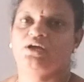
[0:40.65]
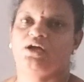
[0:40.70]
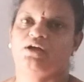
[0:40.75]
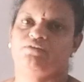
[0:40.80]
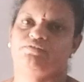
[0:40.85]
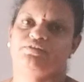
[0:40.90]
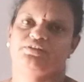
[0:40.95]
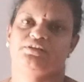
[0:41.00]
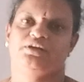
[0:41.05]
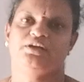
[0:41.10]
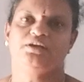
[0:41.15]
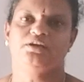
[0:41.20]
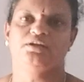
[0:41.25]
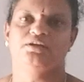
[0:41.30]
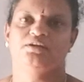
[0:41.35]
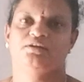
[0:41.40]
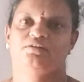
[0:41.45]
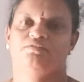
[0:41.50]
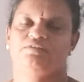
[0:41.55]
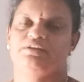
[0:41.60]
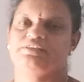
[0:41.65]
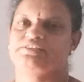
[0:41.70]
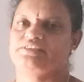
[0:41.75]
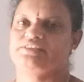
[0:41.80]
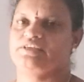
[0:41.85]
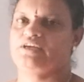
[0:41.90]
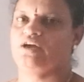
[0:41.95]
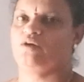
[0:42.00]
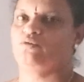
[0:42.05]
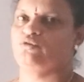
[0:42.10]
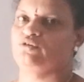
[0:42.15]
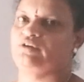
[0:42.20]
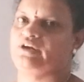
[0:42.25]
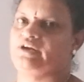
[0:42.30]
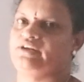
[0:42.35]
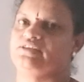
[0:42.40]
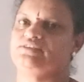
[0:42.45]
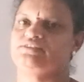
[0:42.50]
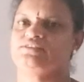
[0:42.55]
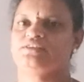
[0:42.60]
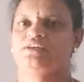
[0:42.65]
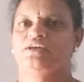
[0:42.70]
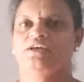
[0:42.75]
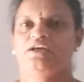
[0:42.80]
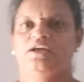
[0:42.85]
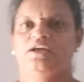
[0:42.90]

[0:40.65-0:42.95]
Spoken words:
After that, we'll see how to write this